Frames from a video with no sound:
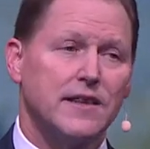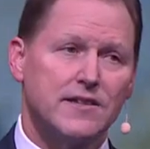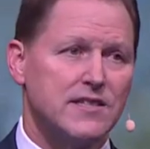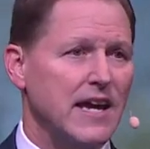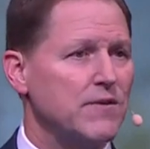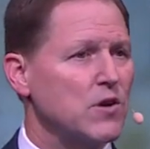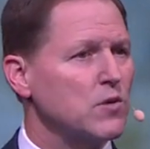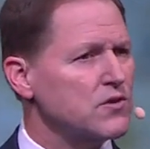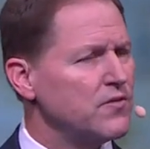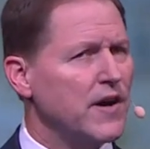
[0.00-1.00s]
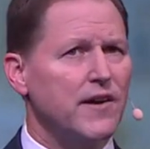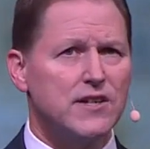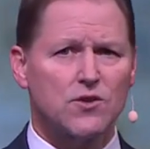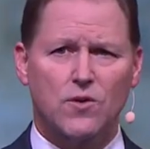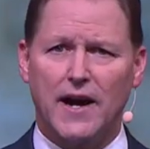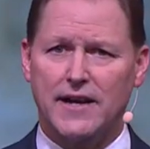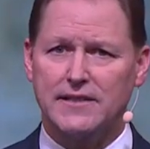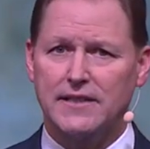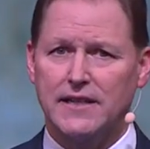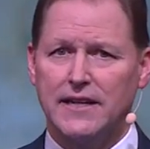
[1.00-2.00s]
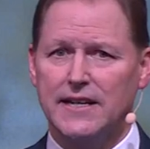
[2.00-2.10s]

The Savior was very direct